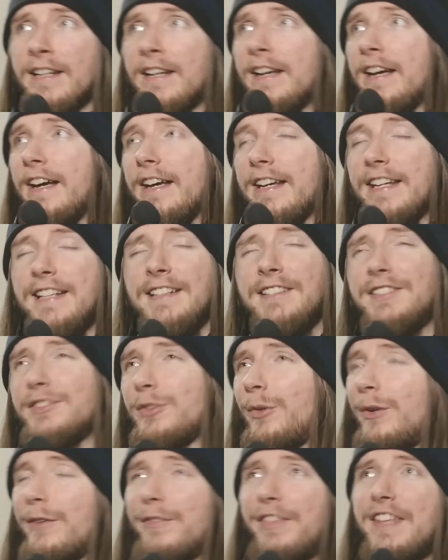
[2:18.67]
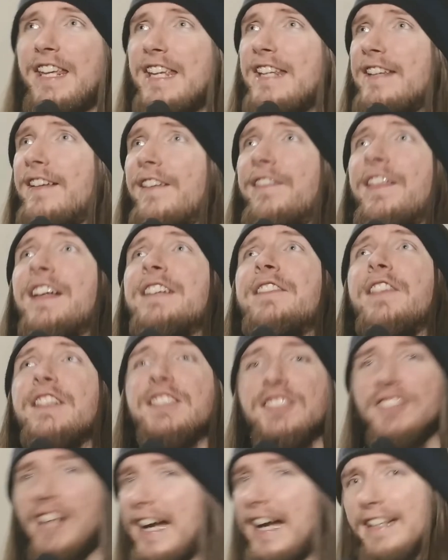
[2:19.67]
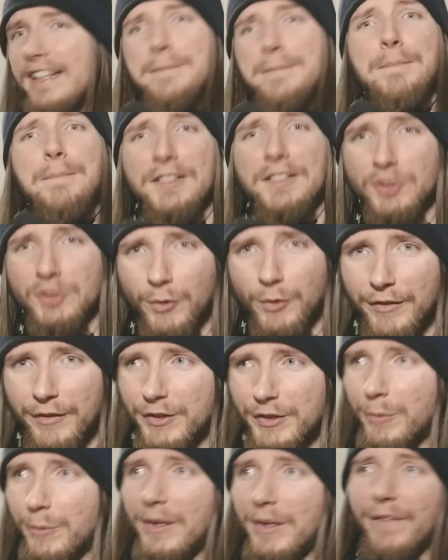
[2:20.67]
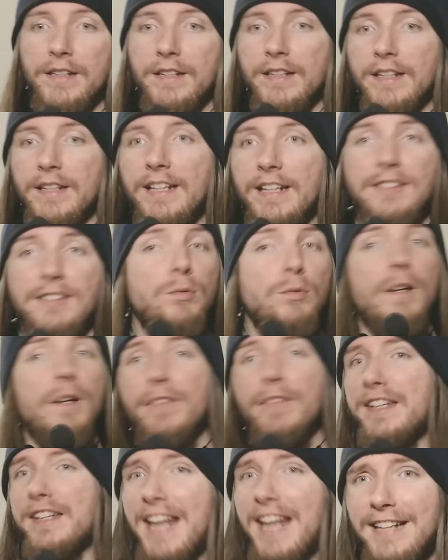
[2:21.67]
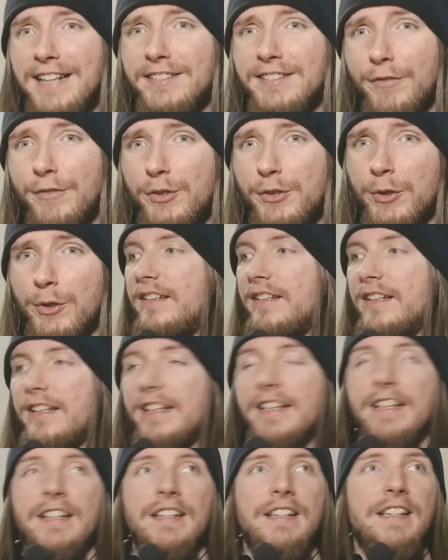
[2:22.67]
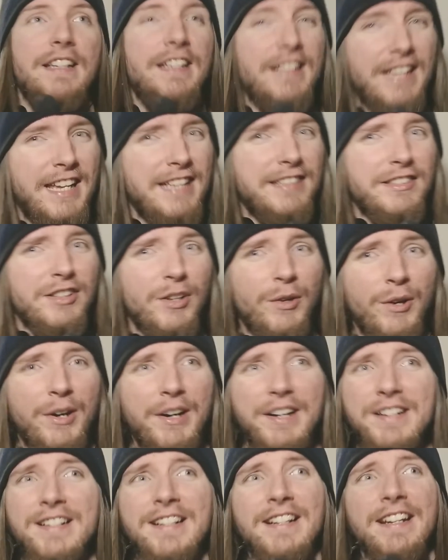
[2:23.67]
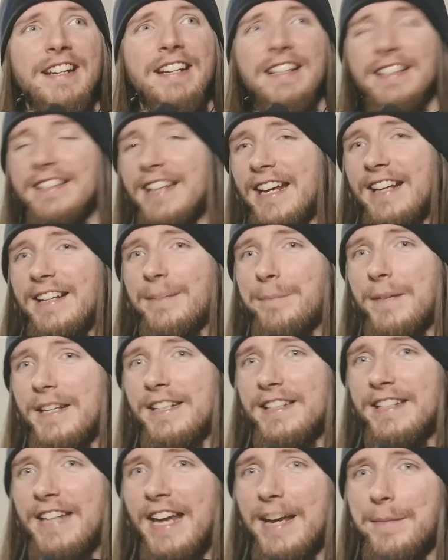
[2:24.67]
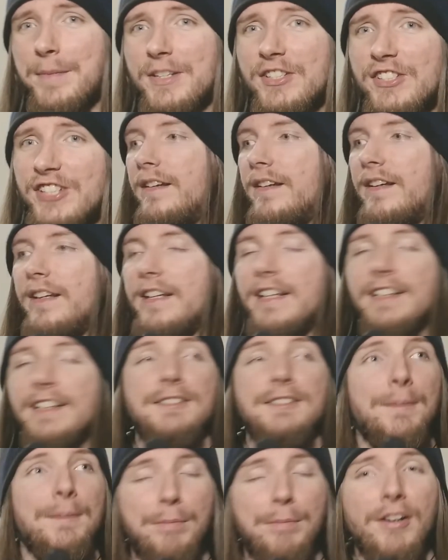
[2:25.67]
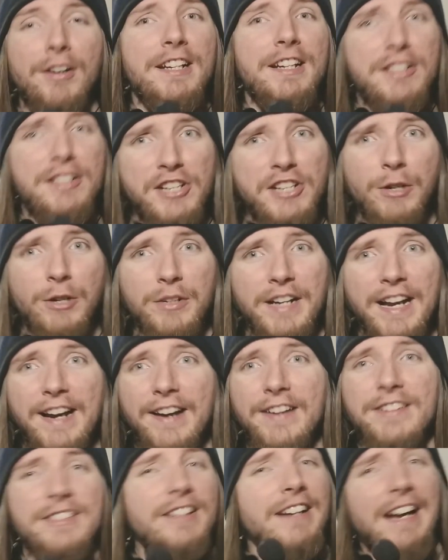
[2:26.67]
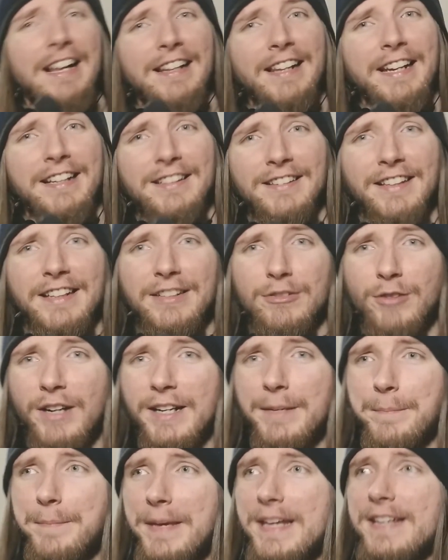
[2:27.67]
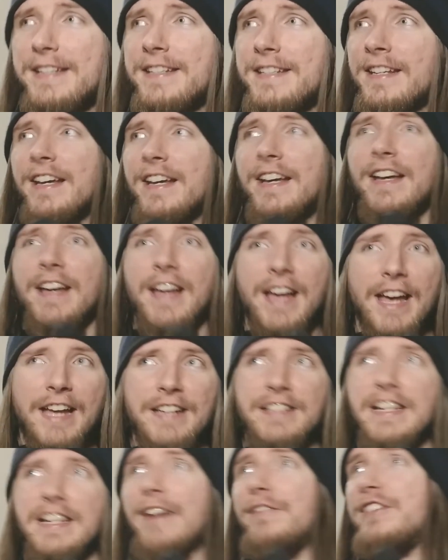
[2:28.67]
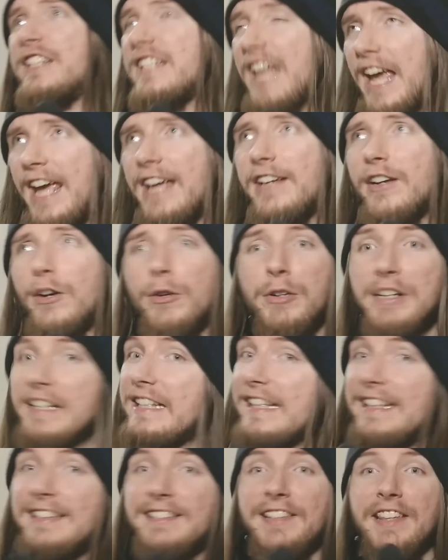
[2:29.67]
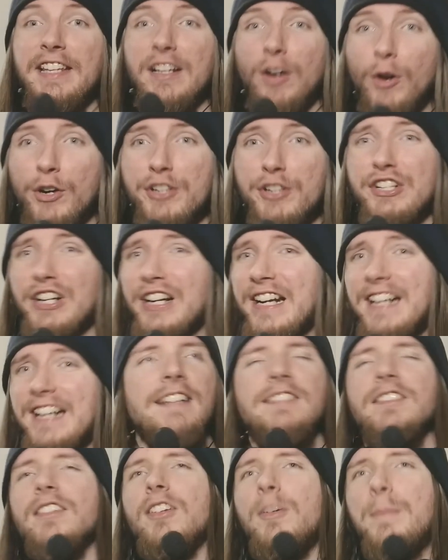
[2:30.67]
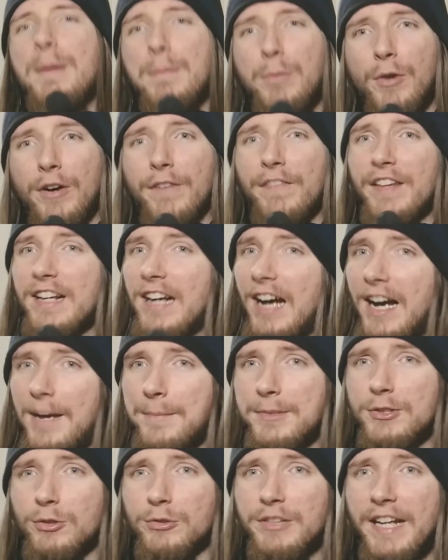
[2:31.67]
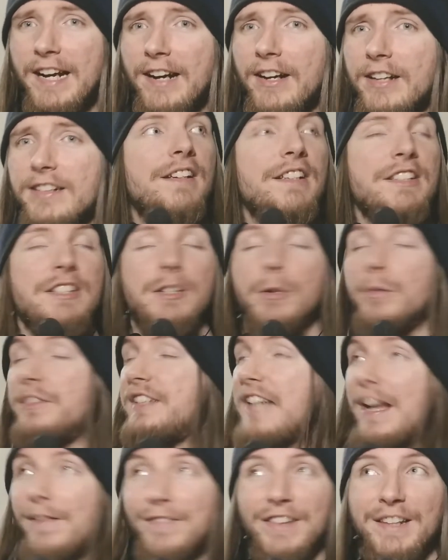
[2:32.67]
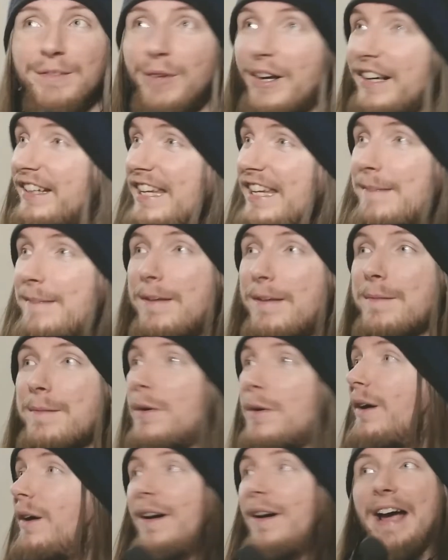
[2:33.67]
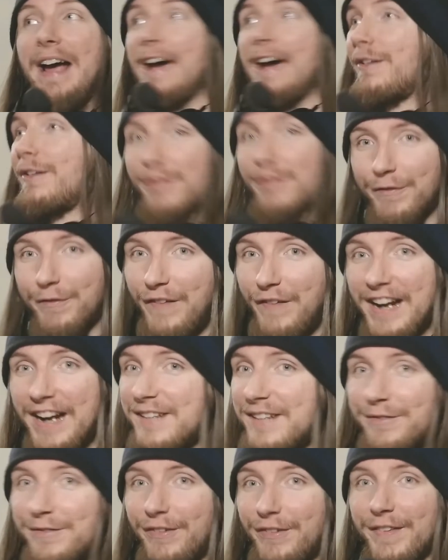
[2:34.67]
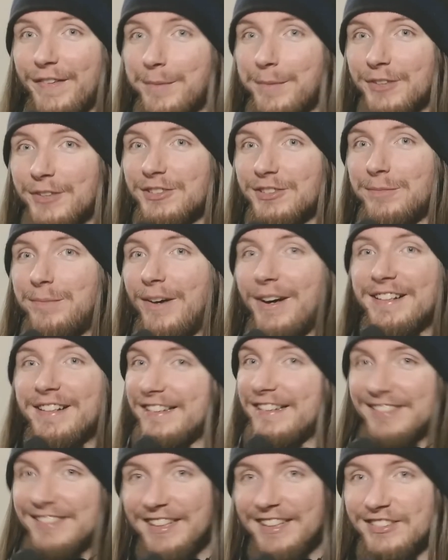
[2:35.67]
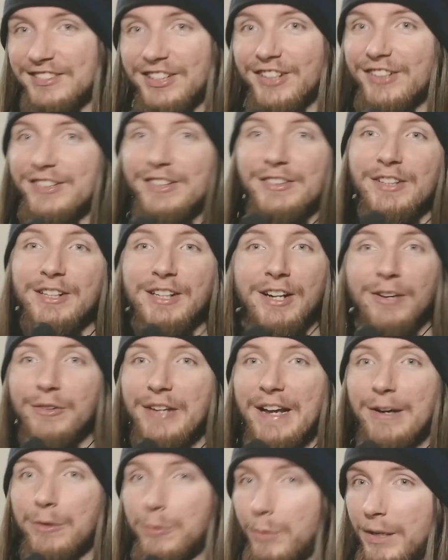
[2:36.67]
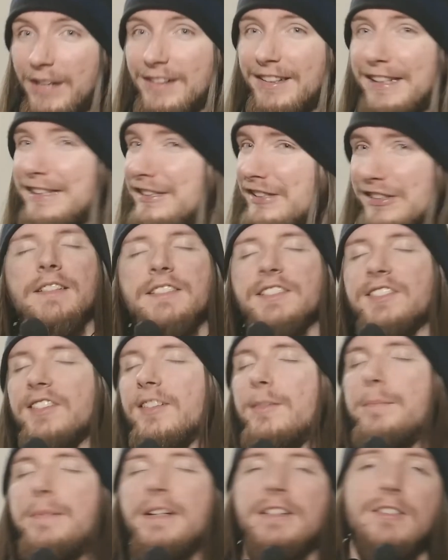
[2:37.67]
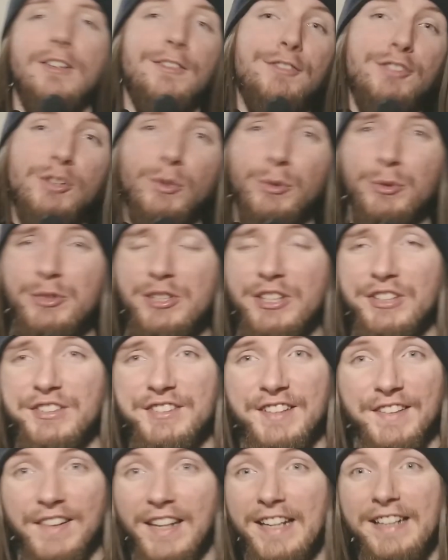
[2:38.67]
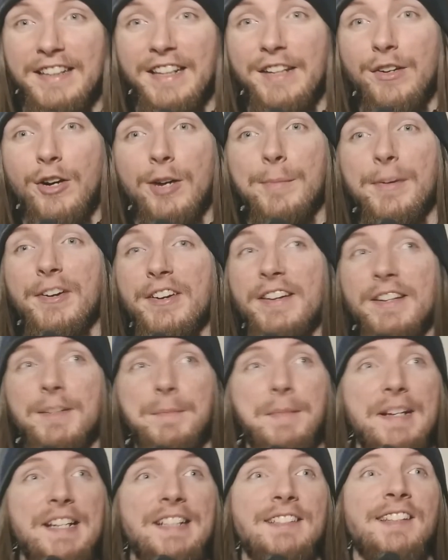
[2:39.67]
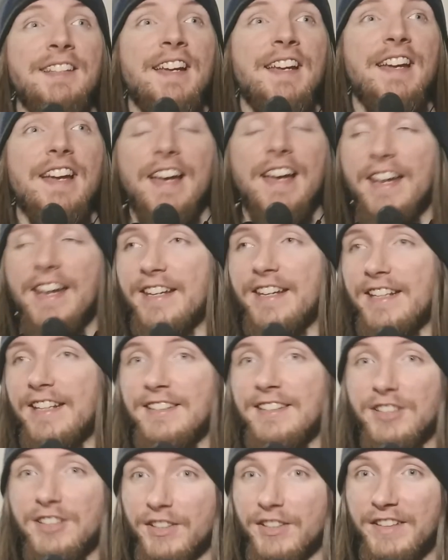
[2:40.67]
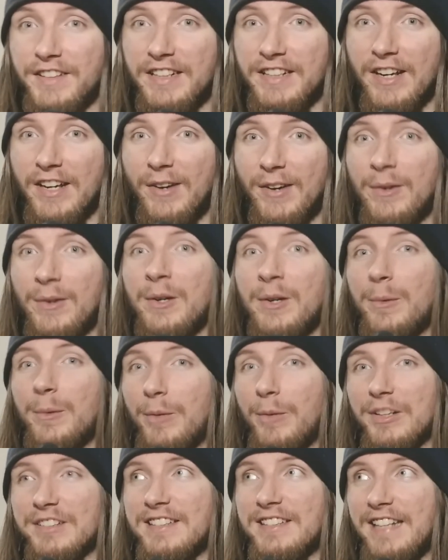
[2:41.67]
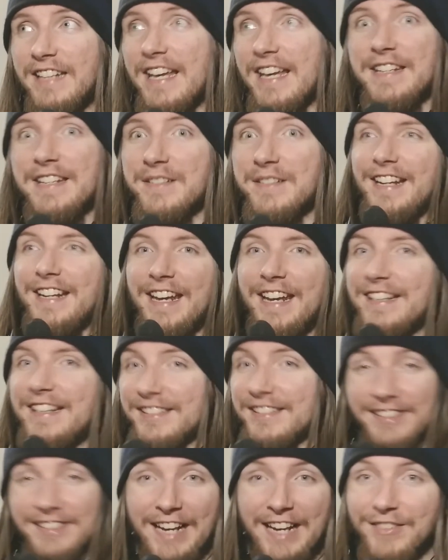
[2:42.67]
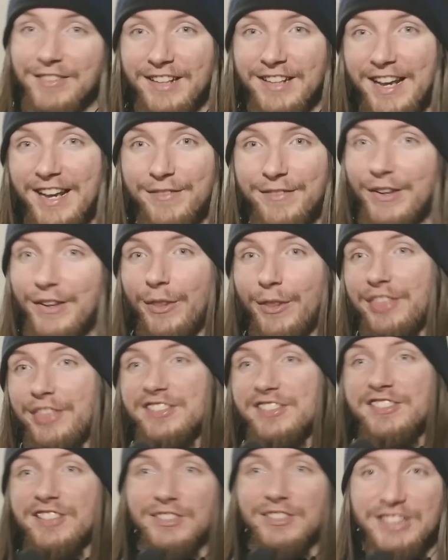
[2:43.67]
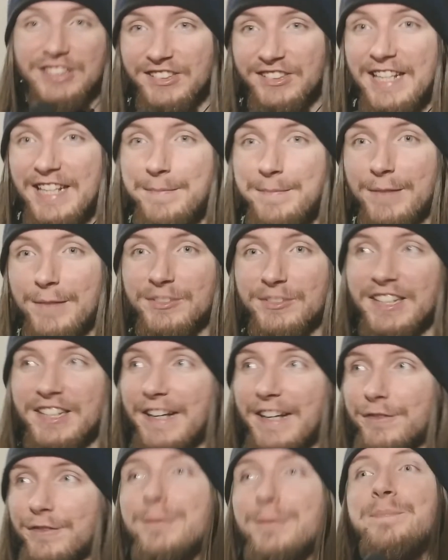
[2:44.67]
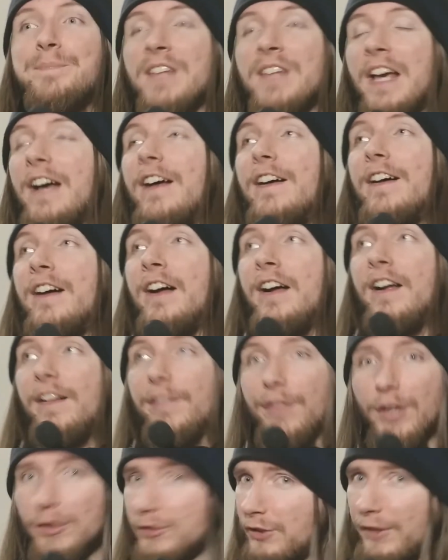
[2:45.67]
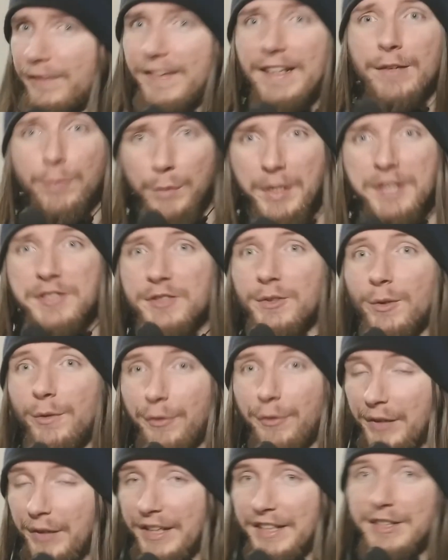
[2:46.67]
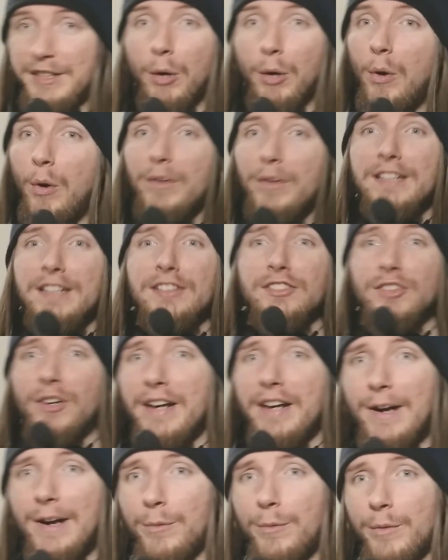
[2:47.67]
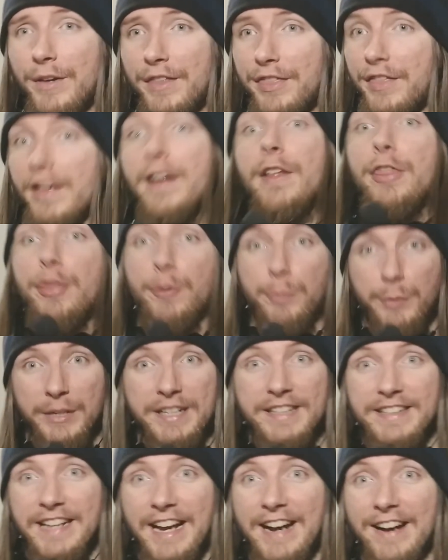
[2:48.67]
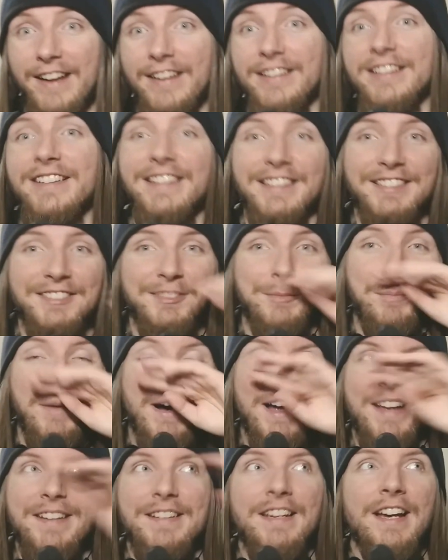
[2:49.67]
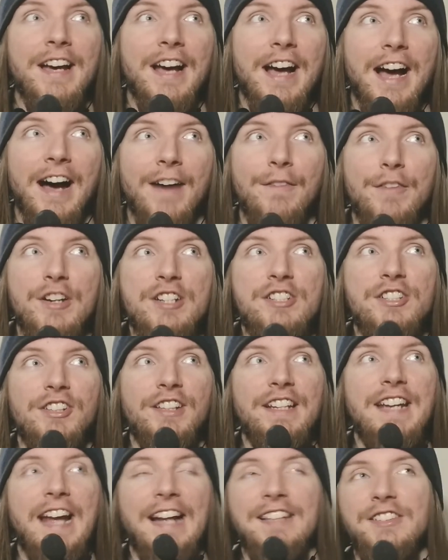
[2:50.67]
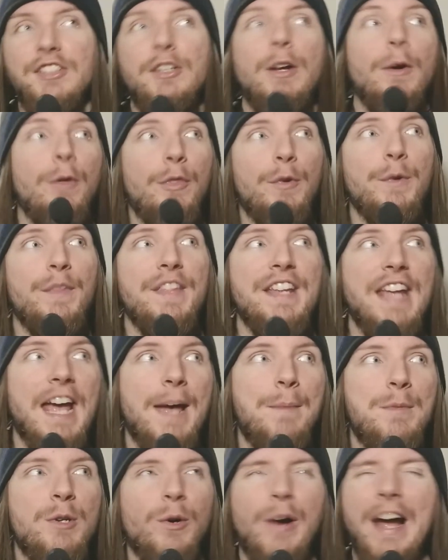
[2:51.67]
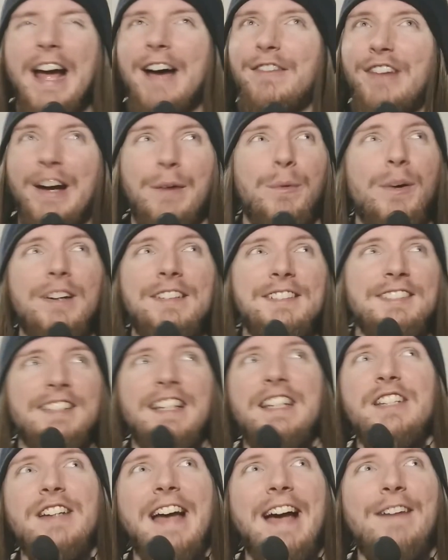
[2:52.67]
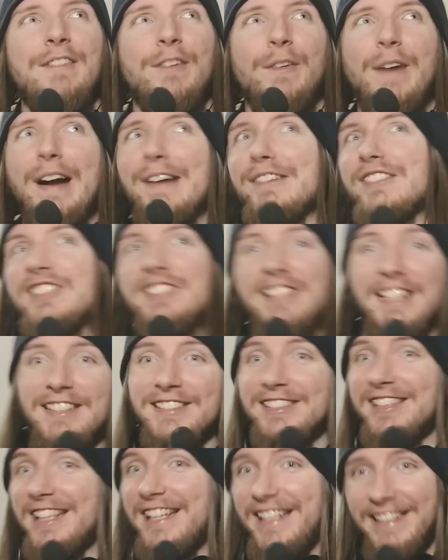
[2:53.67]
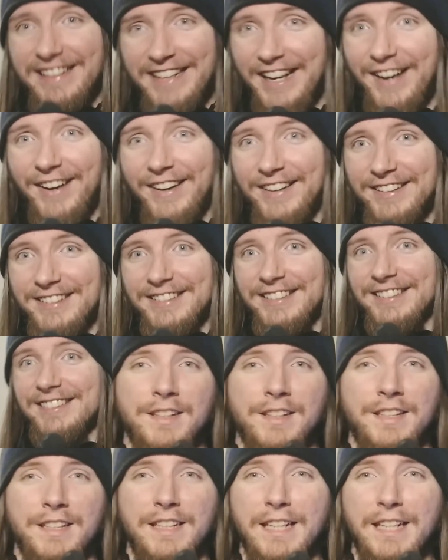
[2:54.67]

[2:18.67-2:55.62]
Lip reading: He's sort of the silent muscle, if you will. He's one of the tanks of the group. He hits hard, he can take a bit of damage. He's a pretty chill character. I like Clint quite a bit. And you have Diego, he's the archer. He's a little bit more of the comical character. You definitely want to keep him out of the fight for the most part because he's going to go down quickly. Just let him pick off soldiers and lightly armored enemies, and he's good to go. Once again, he doesn't have a lot of health, so just keep him safe. Those are the original three. You'll only start out with 3 characters, but eventually as you go through the game, you'll have, I want to say you have around 16 characters.